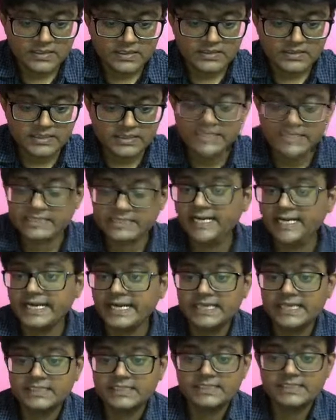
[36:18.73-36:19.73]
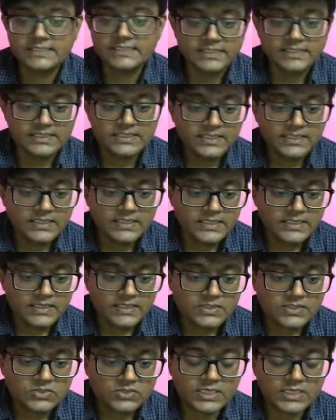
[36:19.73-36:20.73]
That is a dash.
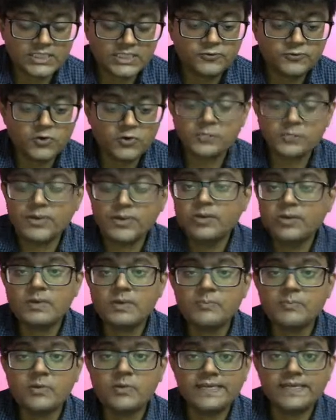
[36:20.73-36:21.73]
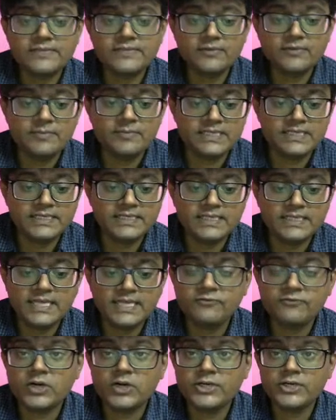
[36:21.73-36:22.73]
So what is 4.2 by 0.7 means? It is
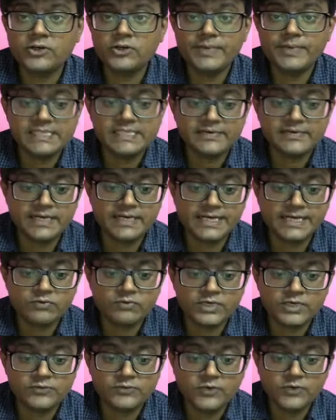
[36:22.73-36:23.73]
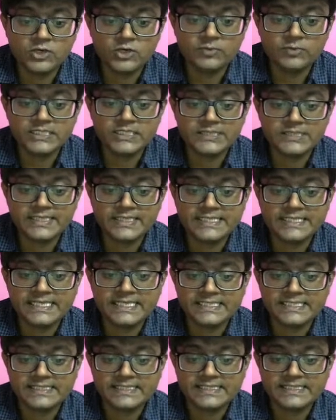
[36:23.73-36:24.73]
like 42 by 7, right? What is 42 by 7?
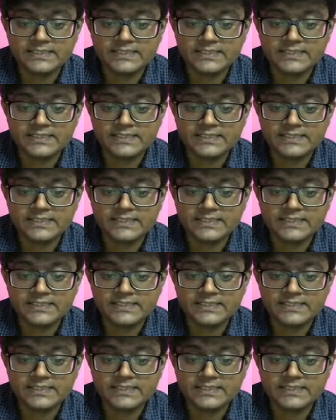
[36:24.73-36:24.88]
6.